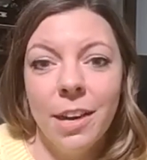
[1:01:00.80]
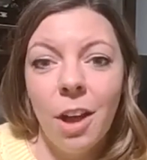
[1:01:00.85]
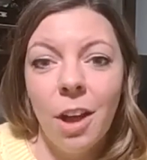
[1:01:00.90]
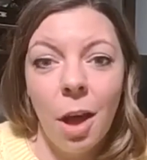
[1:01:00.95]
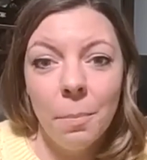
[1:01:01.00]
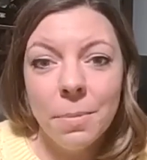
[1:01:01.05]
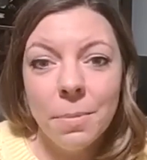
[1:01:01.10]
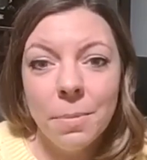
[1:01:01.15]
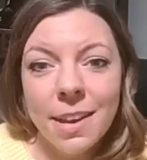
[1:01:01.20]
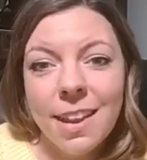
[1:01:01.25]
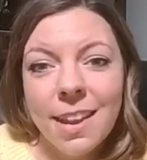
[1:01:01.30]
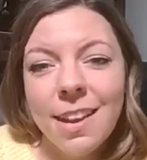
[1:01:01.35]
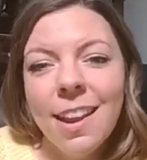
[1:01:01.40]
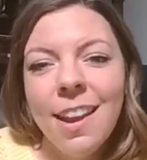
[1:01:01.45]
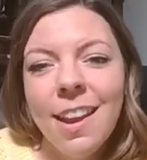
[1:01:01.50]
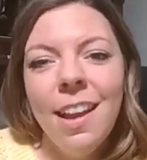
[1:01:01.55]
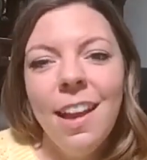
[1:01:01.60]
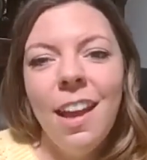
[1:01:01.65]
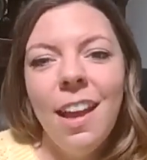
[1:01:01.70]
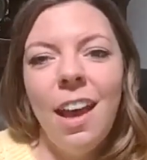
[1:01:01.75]
competent,
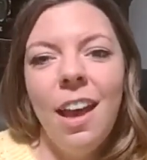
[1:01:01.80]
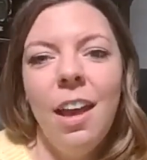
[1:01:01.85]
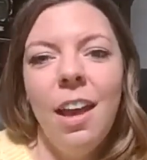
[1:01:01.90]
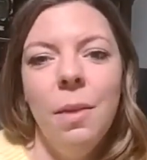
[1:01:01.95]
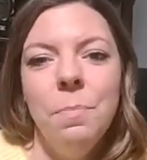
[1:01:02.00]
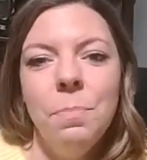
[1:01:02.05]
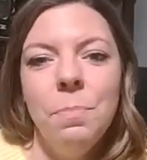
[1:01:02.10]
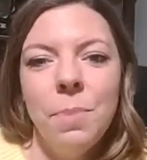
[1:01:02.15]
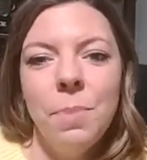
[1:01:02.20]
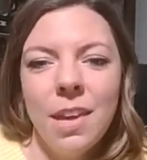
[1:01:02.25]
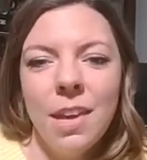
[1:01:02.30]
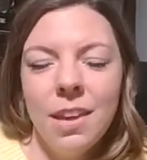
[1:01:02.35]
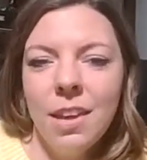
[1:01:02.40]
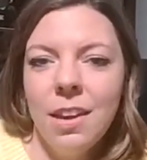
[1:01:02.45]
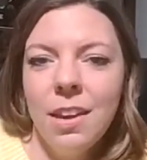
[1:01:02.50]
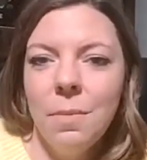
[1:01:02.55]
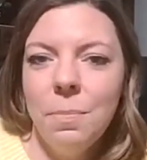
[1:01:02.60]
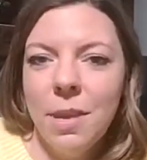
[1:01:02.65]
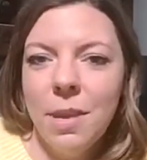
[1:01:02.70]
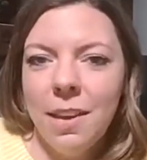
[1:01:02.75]
being
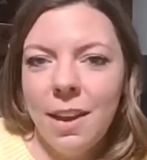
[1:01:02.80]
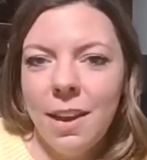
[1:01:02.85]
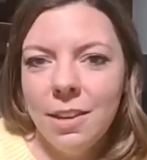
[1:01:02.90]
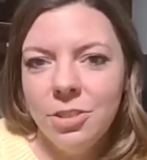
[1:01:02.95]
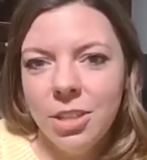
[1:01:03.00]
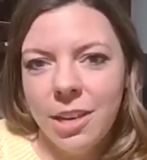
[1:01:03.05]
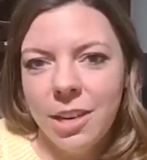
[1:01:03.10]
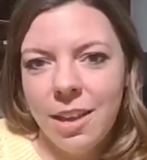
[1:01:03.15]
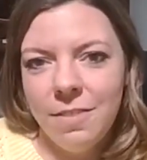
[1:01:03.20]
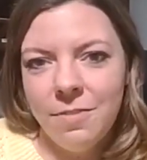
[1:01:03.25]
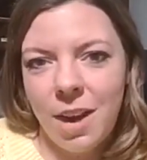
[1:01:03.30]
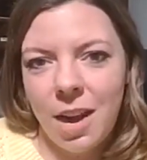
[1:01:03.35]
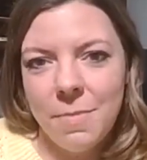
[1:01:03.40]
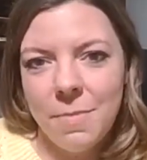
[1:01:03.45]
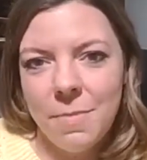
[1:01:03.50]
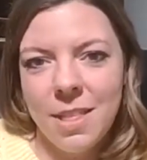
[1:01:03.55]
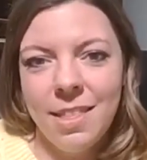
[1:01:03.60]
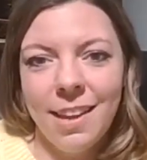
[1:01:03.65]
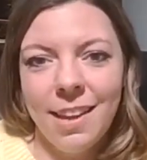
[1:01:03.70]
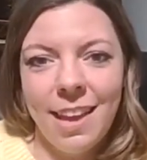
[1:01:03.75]
in a pediatric
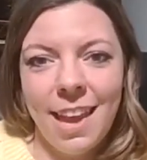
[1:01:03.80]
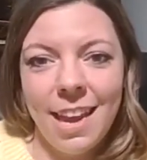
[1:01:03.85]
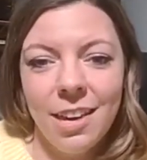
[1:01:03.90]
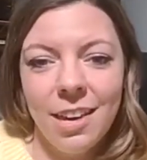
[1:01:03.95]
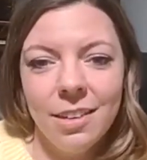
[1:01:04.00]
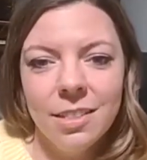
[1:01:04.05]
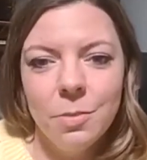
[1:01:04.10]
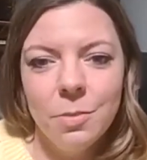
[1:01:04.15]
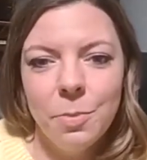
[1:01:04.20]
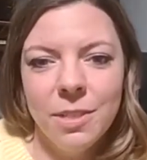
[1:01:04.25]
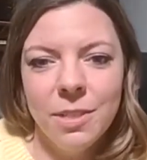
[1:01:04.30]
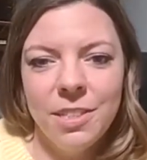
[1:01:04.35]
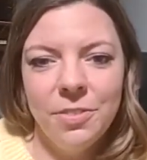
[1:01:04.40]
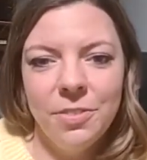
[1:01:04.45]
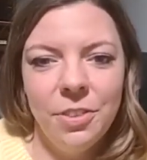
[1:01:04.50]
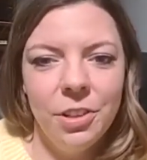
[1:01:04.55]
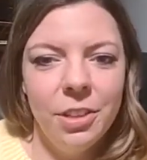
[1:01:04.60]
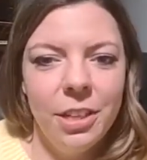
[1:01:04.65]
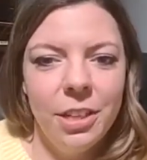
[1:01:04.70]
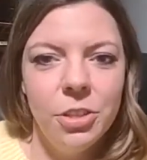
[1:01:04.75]
environment that caters
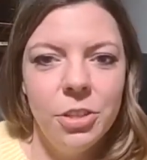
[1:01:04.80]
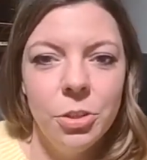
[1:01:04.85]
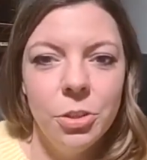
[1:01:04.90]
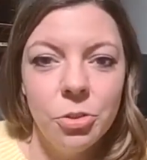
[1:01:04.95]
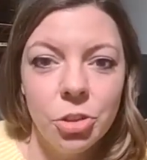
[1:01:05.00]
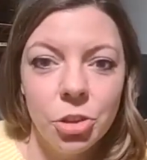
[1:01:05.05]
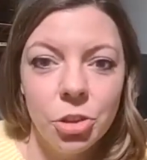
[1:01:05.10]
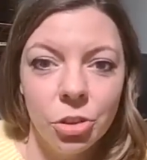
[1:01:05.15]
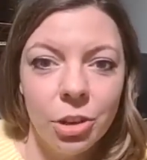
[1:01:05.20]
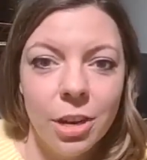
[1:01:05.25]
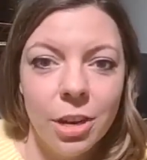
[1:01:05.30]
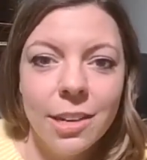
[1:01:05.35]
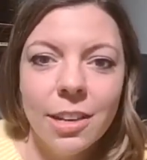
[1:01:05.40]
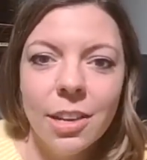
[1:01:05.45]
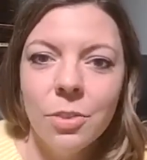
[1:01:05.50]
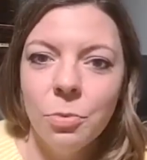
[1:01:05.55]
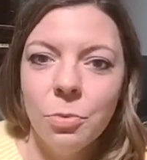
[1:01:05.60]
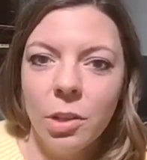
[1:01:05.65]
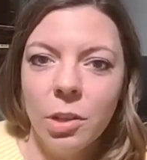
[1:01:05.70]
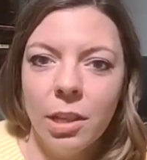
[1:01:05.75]
specifically to children
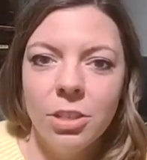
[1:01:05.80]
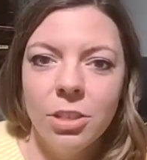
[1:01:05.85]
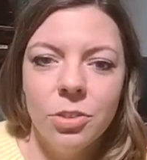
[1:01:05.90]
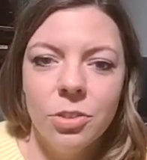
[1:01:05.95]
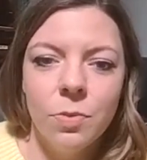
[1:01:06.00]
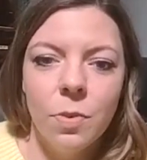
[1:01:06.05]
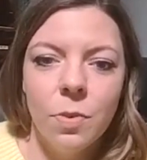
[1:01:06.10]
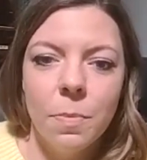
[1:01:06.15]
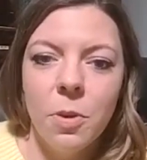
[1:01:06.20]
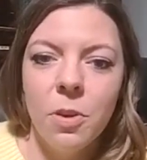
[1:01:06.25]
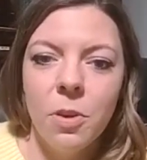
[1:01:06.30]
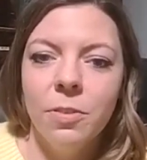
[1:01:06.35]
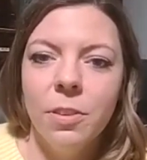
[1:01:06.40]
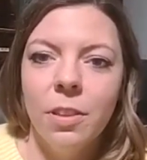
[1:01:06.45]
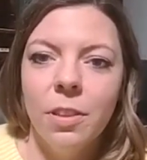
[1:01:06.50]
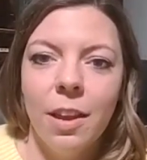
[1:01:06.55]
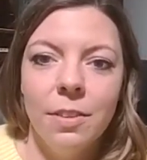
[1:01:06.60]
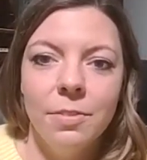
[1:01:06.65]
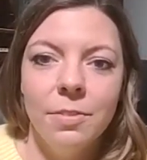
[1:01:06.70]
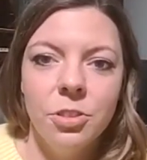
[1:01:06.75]
can really just remove a
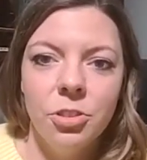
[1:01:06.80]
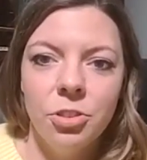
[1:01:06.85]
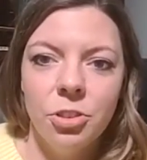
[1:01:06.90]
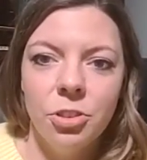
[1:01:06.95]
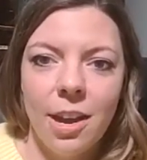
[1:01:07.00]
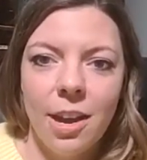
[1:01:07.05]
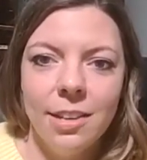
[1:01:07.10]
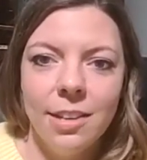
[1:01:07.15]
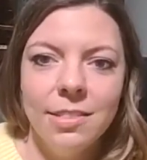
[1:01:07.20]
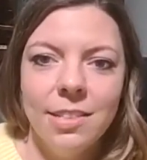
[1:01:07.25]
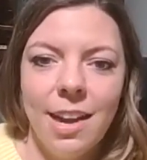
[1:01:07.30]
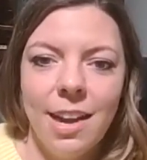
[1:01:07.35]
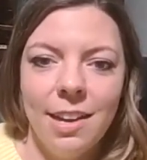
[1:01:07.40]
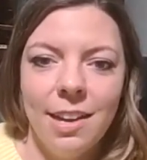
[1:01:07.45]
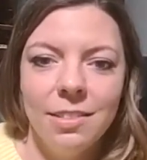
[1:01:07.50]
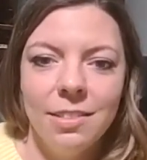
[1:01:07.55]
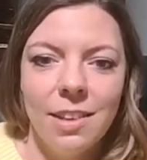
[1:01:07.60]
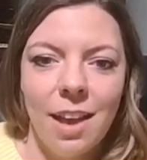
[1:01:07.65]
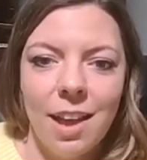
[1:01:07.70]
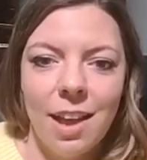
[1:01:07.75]
lot of stress and
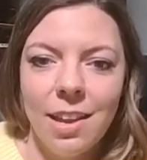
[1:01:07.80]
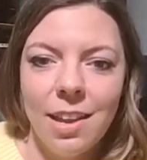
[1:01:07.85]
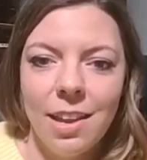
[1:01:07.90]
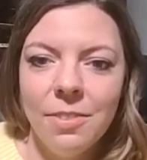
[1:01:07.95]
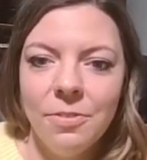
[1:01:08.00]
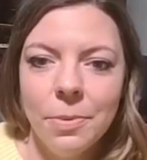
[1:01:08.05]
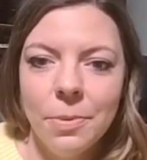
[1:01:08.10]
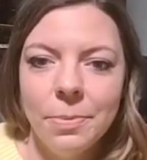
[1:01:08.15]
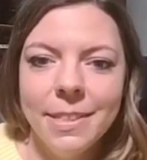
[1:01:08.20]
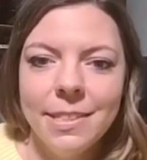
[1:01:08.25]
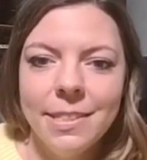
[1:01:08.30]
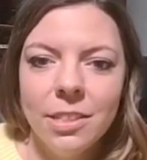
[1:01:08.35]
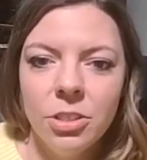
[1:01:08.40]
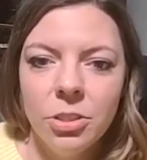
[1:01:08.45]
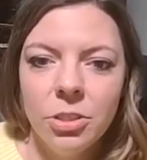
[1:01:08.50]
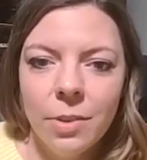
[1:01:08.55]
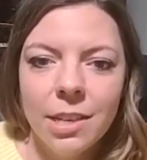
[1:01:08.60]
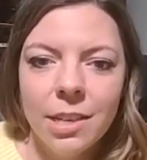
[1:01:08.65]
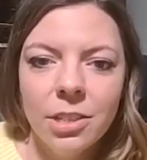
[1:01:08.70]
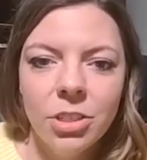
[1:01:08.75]
anxiety from the
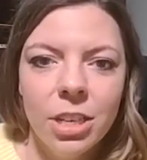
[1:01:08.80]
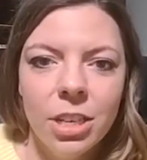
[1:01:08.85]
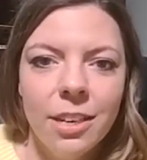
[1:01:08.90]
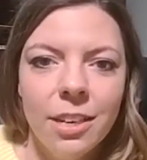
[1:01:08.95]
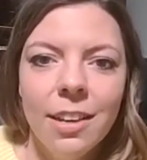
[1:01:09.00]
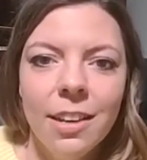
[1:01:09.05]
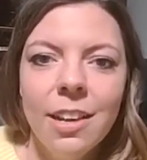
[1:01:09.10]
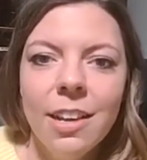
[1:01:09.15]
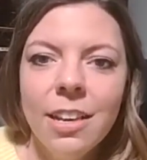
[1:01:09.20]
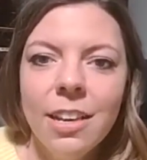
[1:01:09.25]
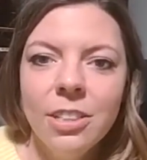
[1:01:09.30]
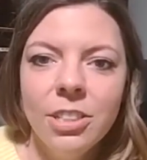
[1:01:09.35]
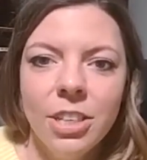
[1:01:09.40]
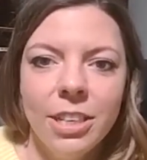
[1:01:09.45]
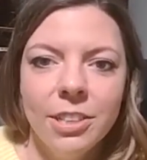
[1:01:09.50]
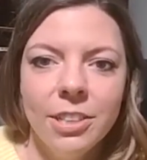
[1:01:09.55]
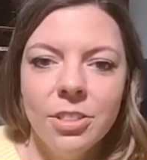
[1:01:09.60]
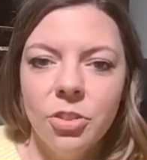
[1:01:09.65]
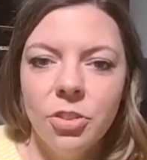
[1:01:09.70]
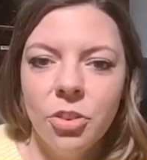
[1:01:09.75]
situation
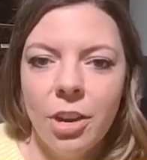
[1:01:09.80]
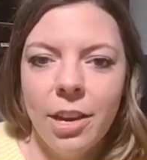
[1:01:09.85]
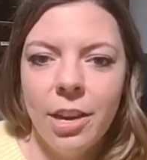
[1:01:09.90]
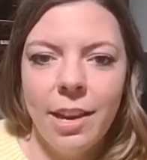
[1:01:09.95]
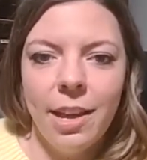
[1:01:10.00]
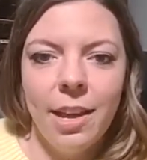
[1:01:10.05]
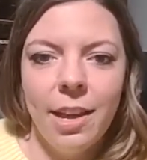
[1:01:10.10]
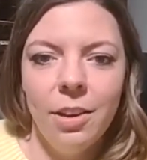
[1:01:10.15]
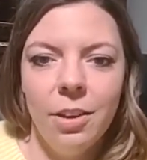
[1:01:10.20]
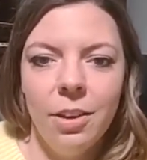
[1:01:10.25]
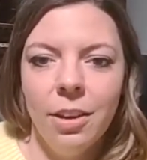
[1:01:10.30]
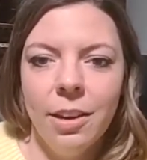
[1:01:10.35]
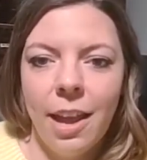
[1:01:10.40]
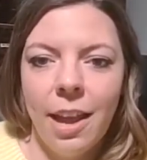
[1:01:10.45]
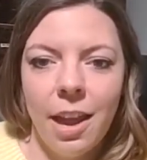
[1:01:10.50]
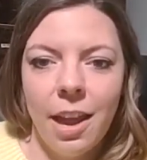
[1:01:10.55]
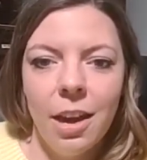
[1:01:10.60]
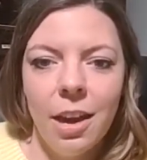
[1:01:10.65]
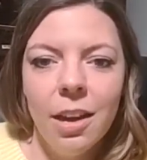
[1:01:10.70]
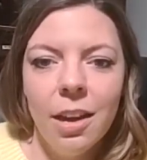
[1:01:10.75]
during screening or
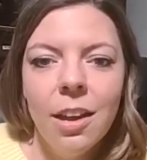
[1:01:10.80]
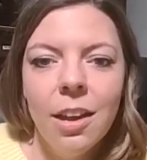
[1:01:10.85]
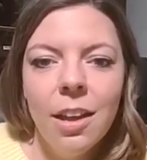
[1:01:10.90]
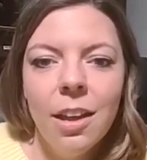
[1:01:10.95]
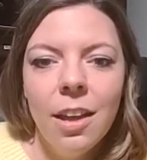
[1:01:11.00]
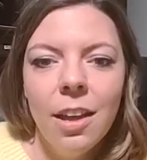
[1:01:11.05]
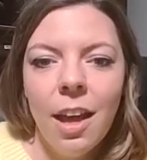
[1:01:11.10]
care.